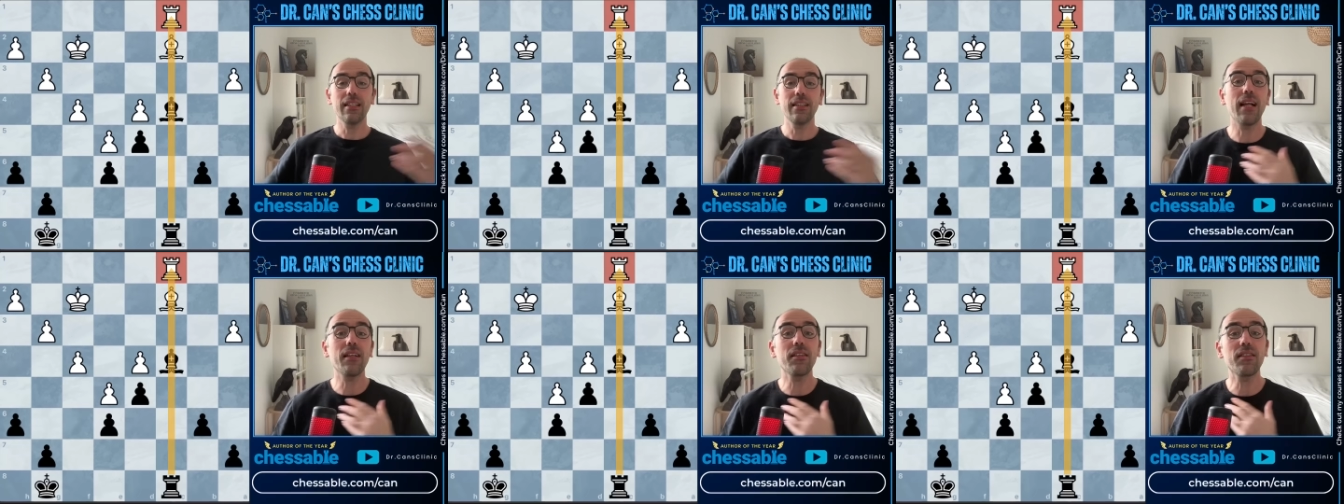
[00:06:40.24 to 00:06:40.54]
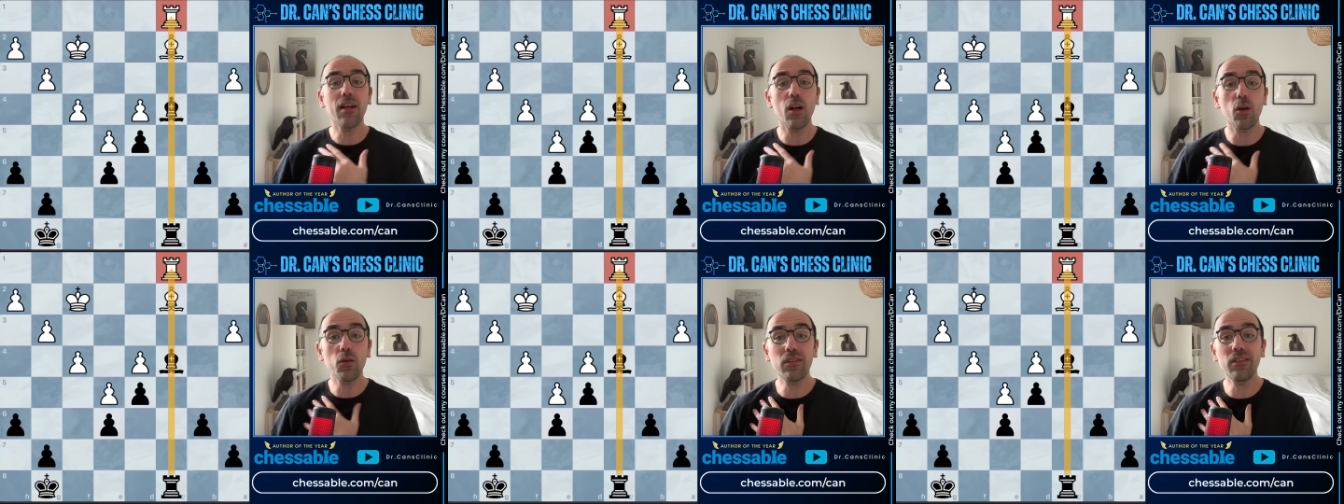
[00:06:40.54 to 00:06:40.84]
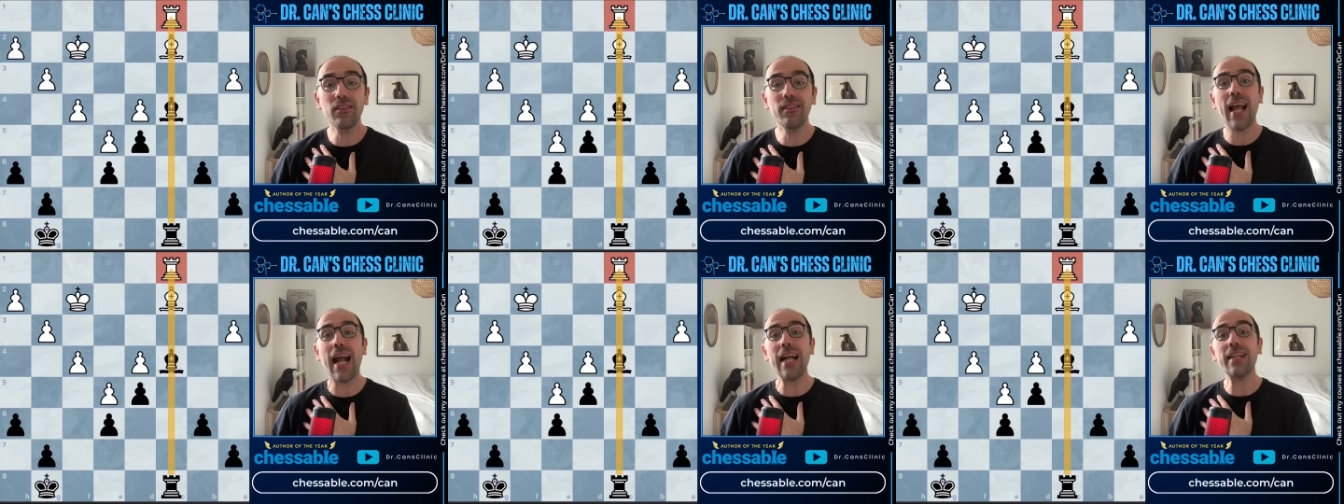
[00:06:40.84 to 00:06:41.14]
That's our
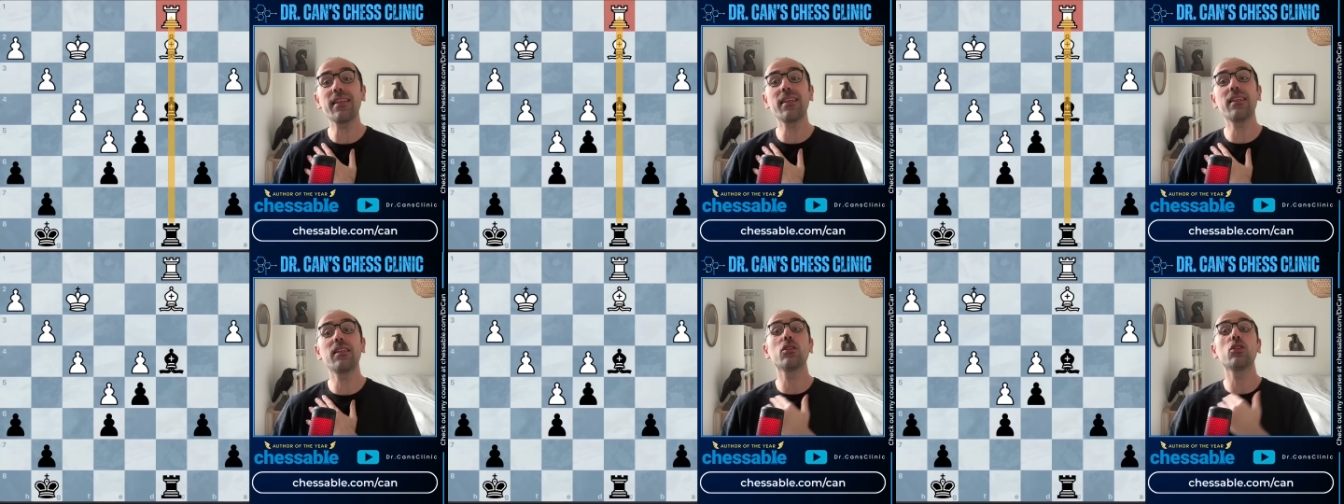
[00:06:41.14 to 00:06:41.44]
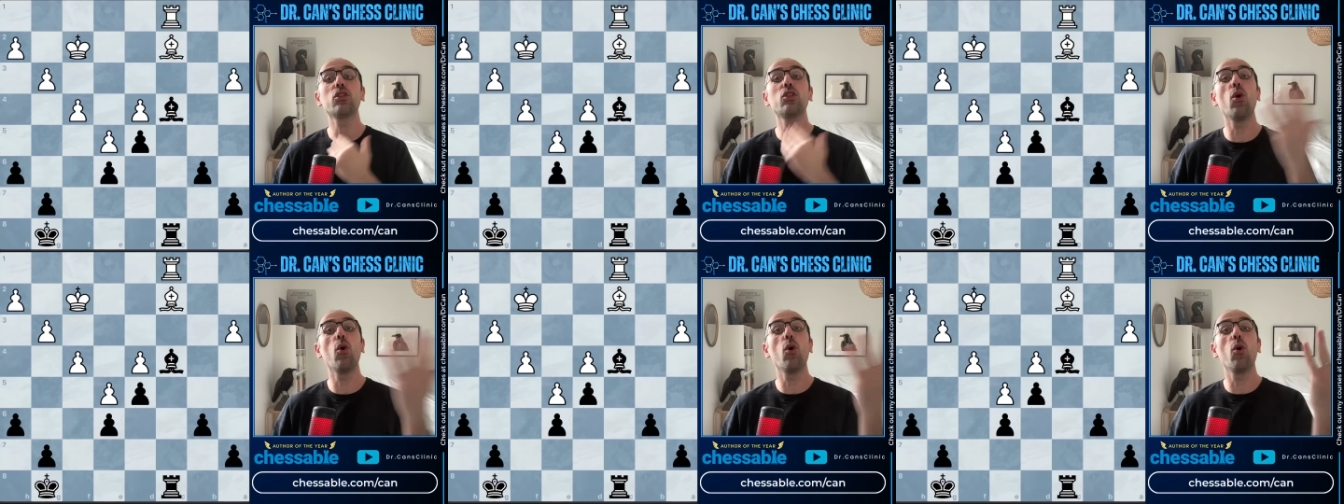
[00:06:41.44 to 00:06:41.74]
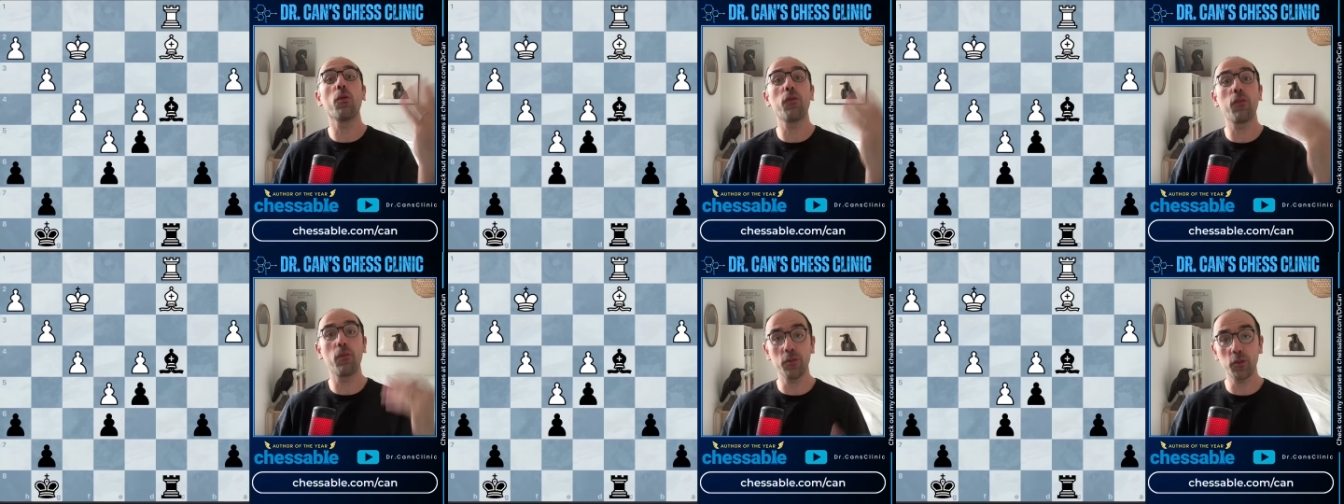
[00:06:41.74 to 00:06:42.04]
tactical
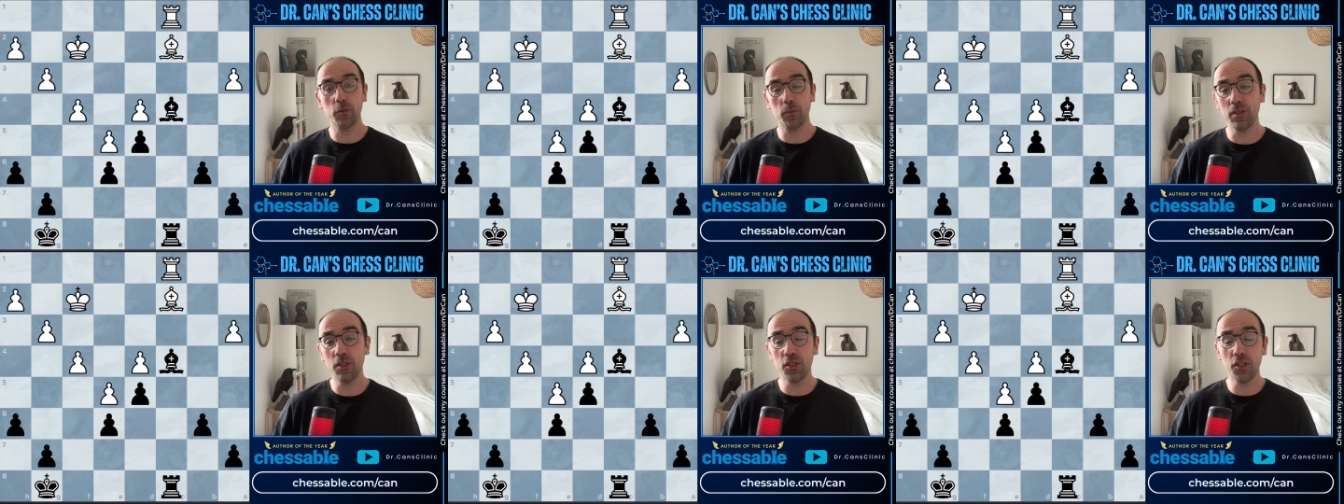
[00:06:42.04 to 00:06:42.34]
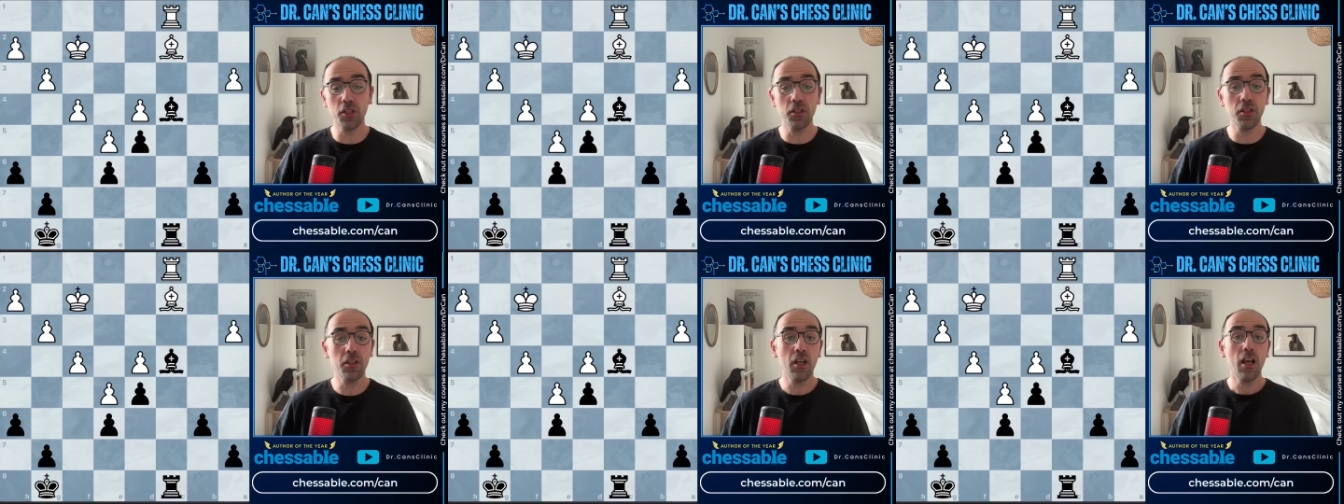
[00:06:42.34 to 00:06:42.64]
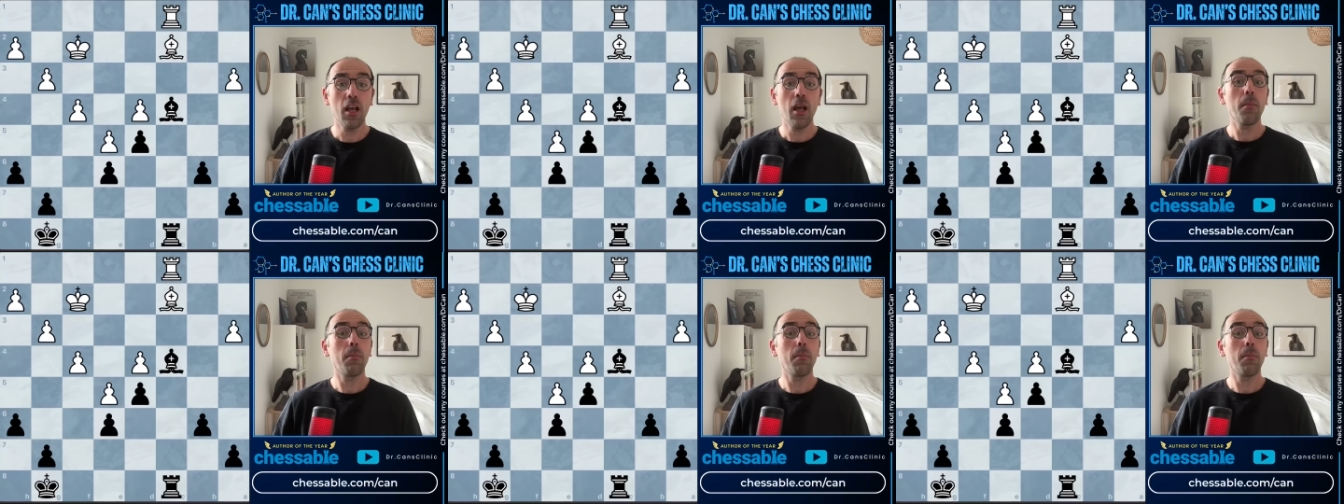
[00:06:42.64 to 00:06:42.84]
goal from this position,